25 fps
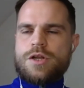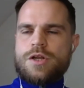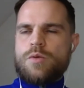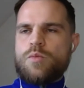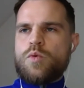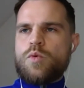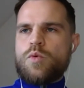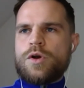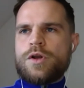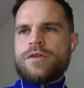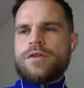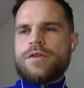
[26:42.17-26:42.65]
You know,
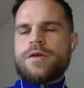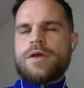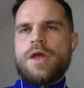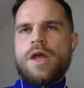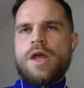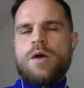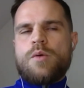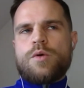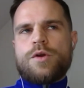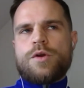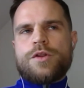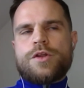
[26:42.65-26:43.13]
one of the
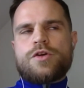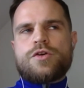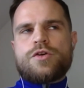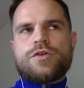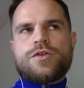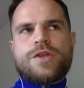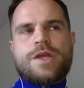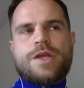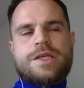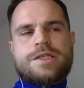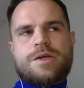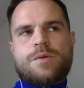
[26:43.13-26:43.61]

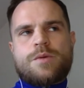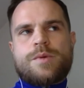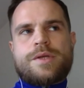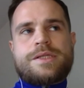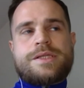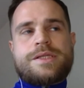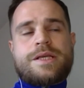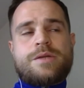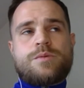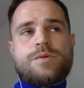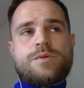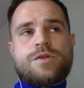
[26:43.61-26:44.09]
good things that we
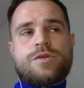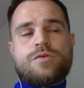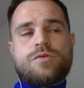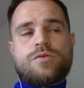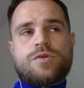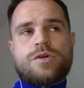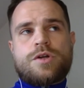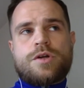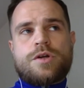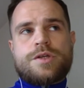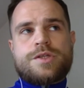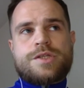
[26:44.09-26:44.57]
did with an
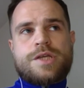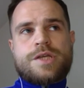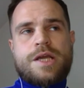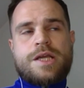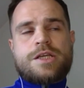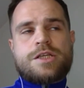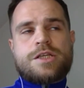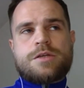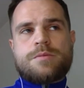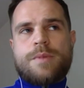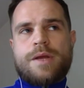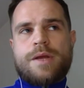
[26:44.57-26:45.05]

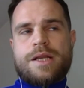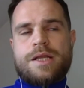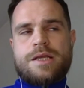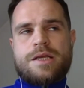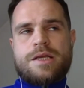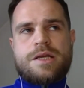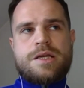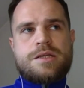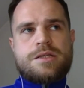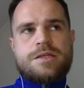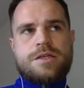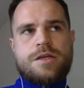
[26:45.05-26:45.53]
organization many
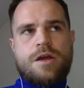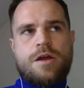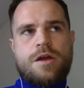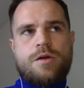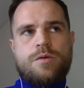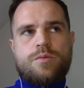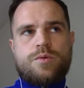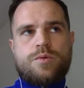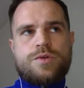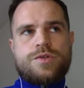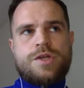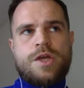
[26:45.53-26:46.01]
years
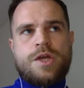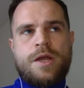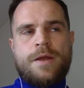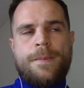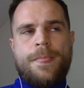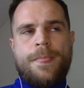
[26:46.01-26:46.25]
ago was,